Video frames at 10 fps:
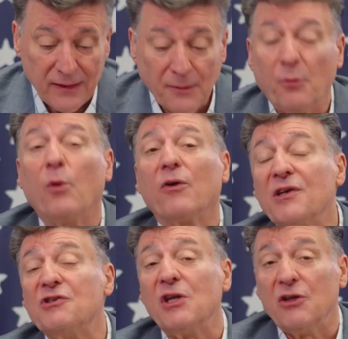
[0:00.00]
The border
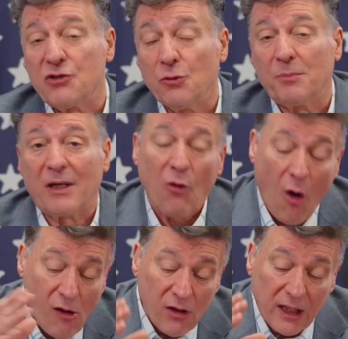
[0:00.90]
is the issue, but it's
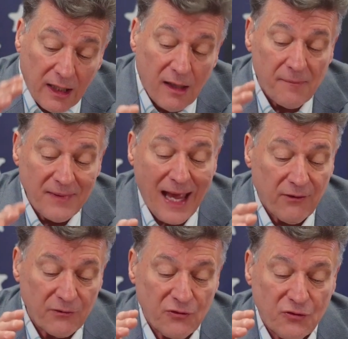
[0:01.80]
all going to come
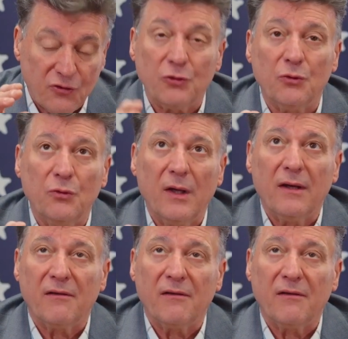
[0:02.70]
down to